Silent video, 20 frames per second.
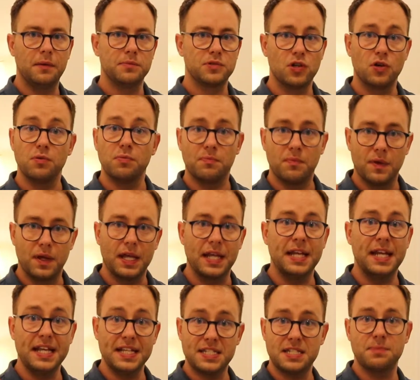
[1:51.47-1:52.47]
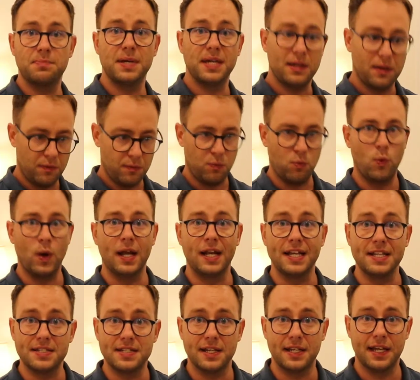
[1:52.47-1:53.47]
So it needs to be well
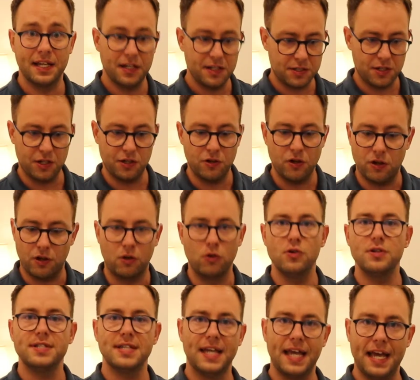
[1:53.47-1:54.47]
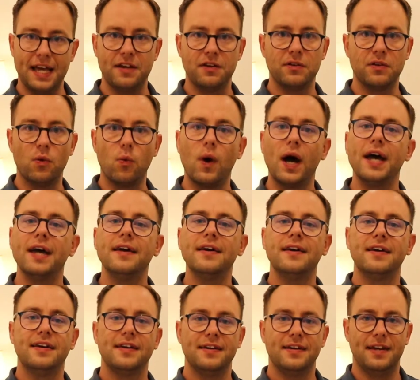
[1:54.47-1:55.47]
insulated so you're not losing heat on the way
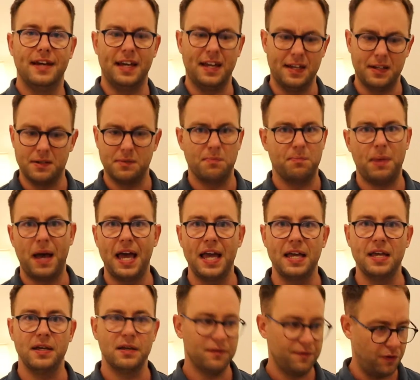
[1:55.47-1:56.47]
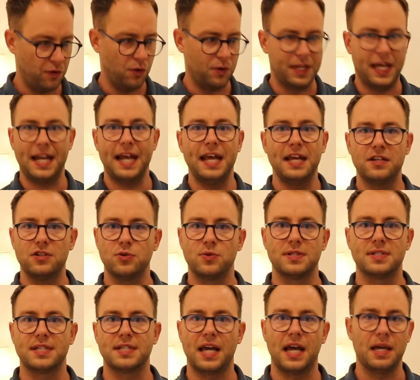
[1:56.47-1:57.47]
and paying for that heat to
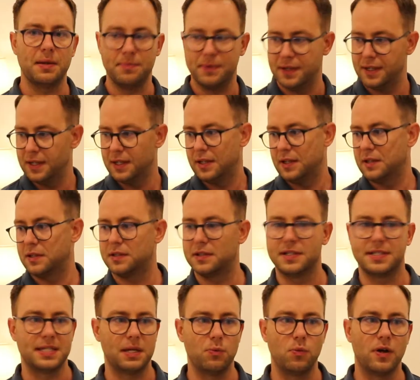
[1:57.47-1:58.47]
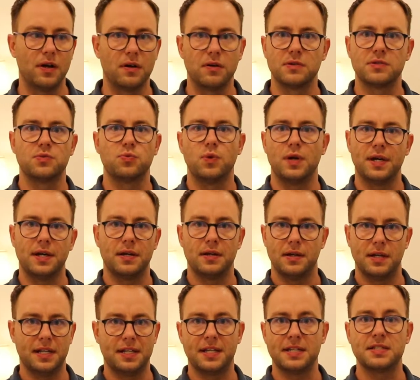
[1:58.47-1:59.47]
escape to somewhere else
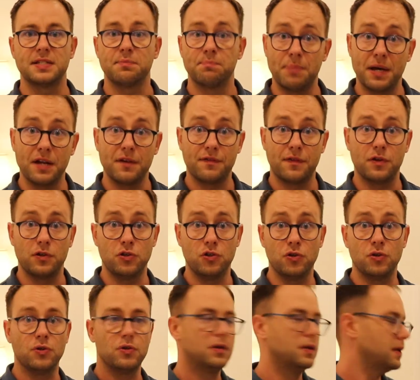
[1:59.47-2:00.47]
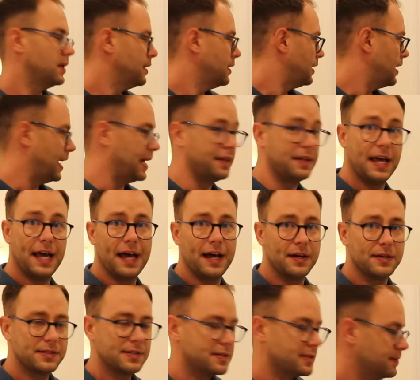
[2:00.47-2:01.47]
where it doesn't benefit you and the
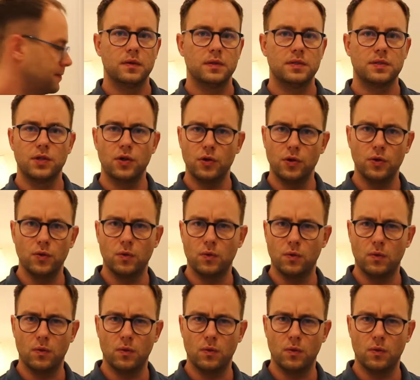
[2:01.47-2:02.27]
house. So